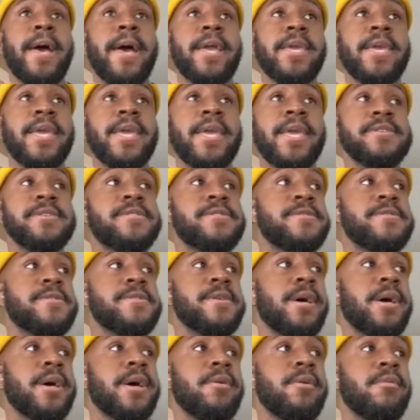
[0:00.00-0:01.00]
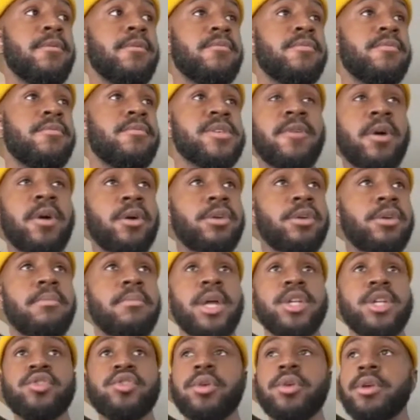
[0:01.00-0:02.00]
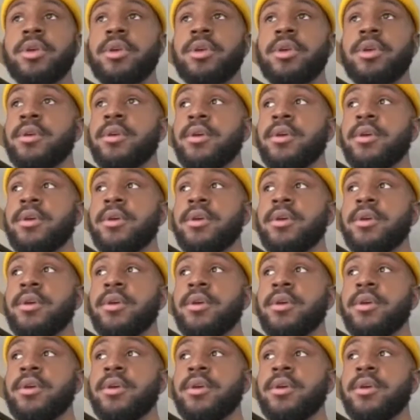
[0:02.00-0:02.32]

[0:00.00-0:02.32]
this volumetric,